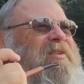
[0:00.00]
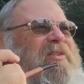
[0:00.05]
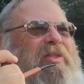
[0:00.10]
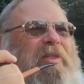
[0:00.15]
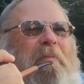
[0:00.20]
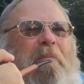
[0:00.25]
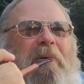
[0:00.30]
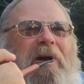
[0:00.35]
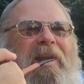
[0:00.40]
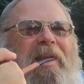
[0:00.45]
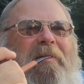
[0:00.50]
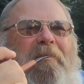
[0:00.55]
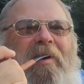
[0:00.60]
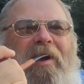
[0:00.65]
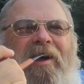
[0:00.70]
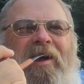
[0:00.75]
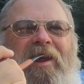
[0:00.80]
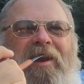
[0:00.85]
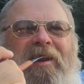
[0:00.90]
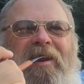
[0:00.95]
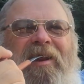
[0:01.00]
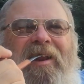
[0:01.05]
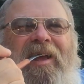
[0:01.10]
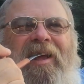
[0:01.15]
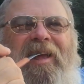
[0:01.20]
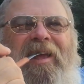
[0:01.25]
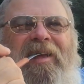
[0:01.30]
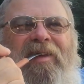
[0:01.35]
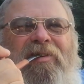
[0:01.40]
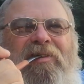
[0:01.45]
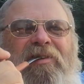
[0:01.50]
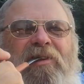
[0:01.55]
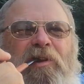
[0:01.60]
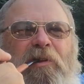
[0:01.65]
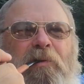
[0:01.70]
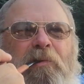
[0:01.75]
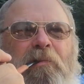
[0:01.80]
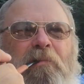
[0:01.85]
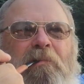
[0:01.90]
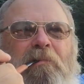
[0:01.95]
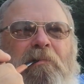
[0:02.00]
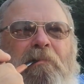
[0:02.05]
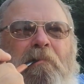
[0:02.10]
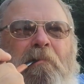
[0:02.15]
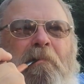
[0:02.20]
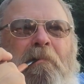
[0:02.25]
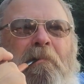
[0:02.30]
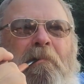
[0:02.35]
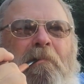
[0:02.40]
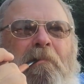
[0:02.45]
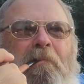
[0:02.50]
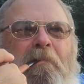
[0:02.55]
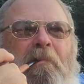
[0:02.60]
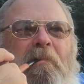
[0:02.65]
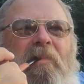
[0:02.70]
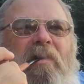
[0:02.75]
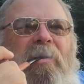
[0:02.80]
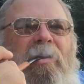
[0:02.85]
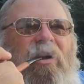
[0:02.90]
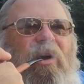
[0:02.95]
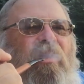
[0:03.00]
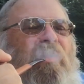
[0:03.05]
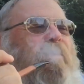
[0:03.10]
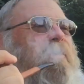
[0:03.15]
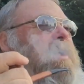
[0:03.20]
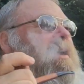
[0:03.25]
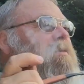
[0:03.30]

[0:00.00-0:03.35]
just the money behind it, I guess. Oh,